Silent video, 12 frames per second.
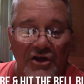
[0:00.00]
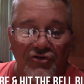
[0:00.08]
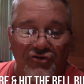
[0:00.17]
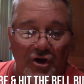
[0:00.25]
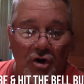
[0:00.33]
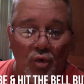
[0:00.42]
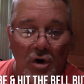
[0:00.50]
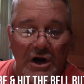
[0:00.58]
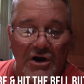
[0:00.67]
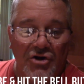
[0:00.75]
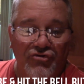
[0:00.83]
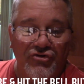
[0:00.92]
So we're
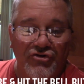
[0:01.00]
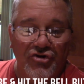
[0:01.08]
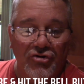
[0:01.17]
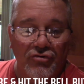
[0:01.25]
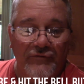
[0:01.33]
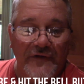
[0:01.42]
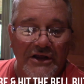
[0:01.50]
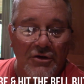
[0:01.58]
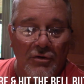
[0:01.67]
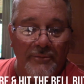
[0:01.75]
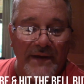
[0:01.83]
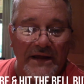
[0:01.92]
going to do
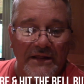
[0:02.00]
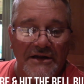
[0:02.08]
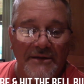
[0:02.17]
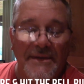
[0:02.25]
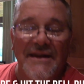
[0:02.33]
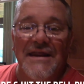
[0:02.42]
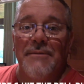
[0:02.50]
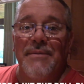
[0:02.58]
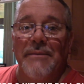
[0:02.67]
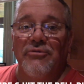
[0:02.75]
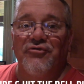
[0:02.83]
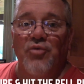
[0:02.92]
video on pickling the banana
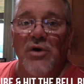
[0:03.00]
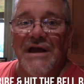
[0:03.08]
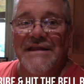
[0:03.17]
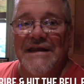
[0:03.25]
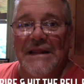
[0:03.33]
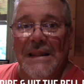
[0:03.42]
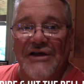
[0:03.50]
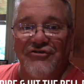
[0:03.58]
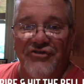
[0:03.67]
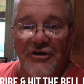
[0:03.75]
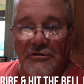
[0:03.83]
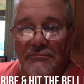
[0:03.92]
peppers the way I did it
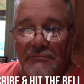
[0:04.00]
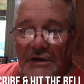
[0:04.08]
last year.